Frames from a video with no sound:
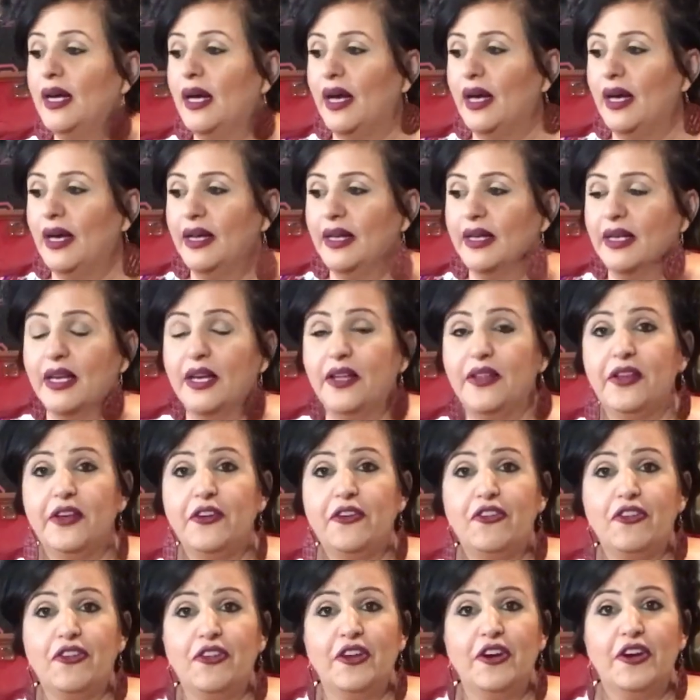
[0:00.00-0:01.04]
uh,
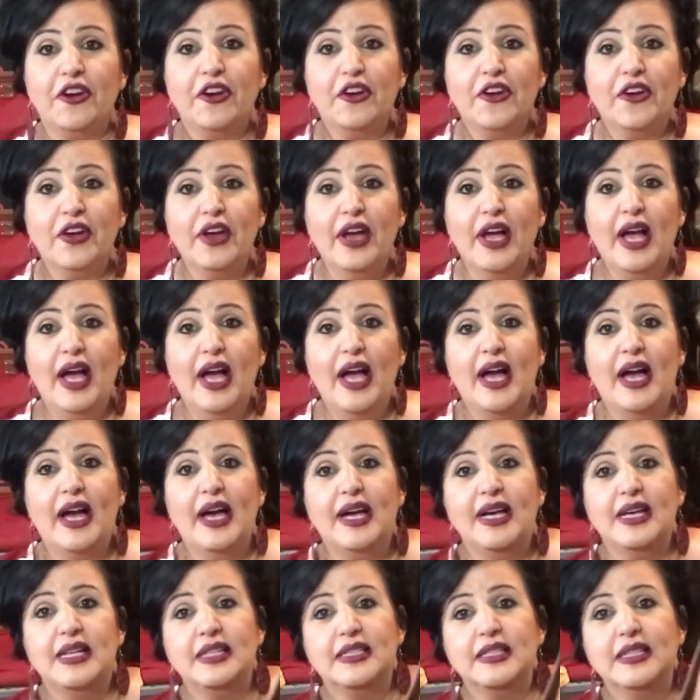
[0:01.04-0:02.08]
conditioner
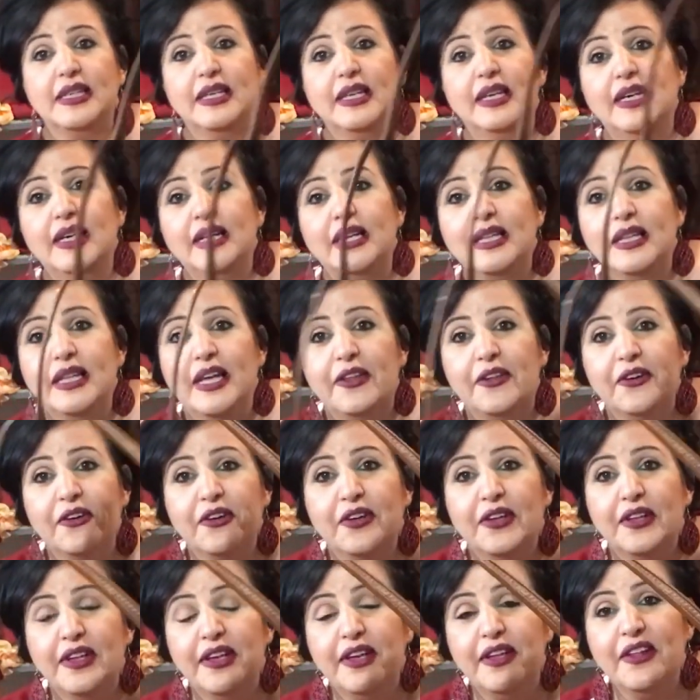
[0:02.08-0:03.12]
and leather
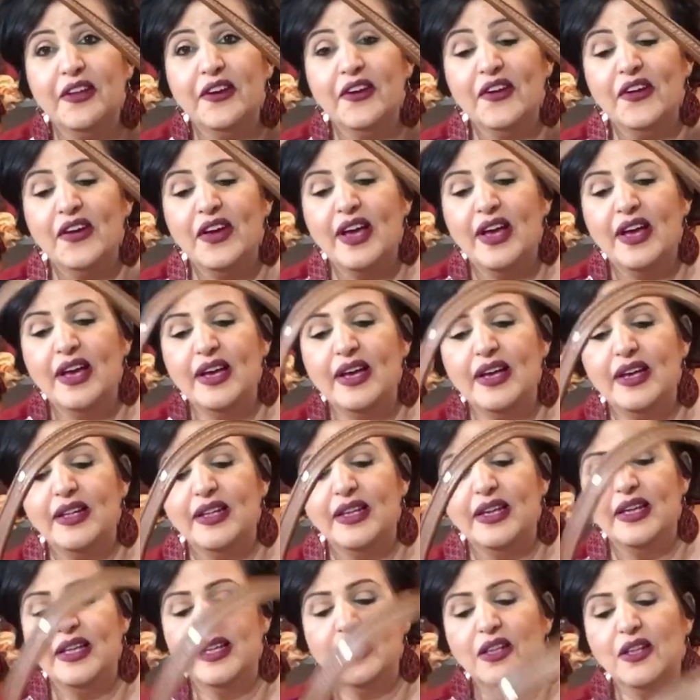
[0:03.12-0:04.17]
cleaner and
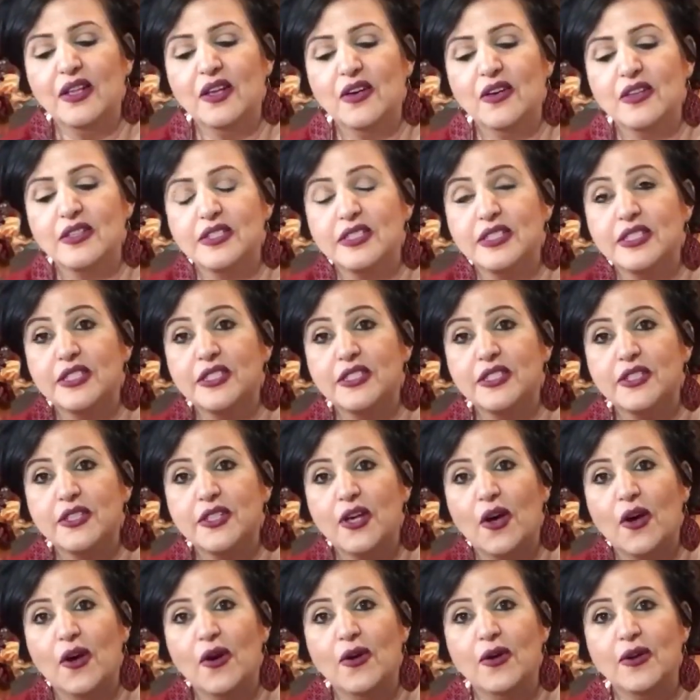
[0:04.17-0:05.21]
it looks
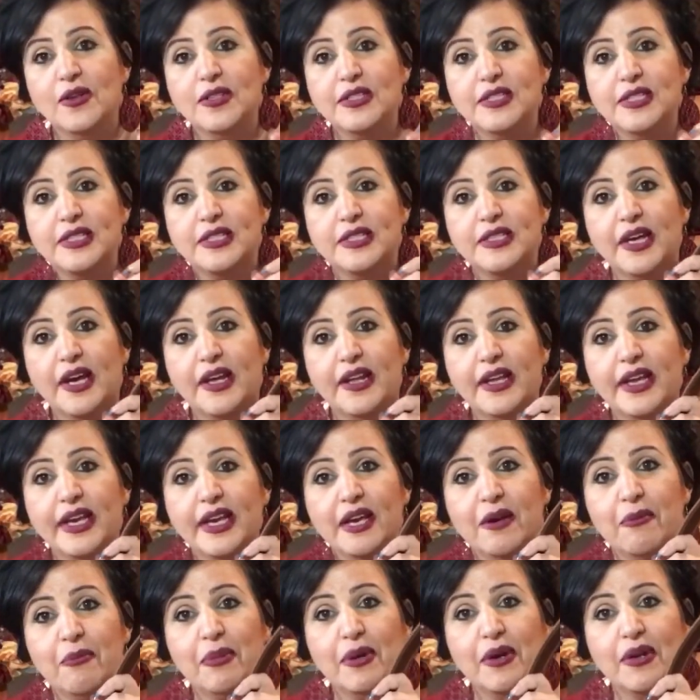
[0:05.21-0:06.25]
so stunning
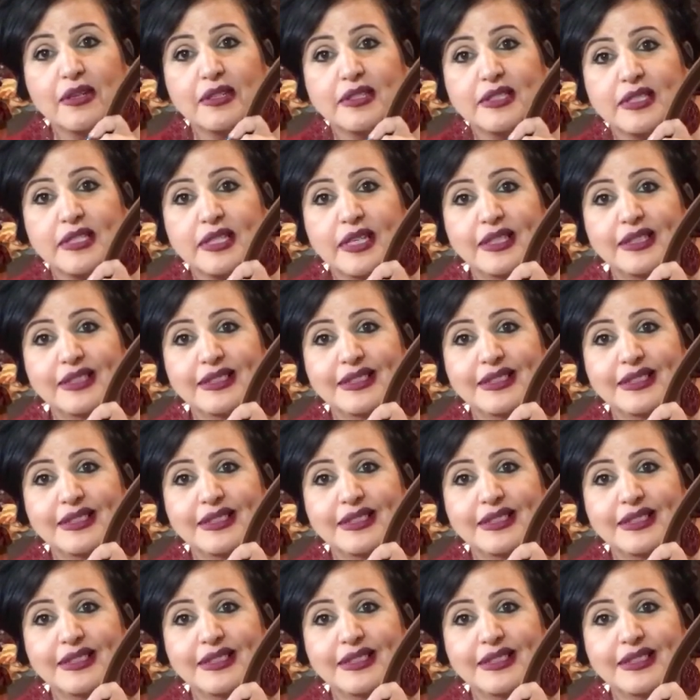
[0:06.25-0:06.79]
in person.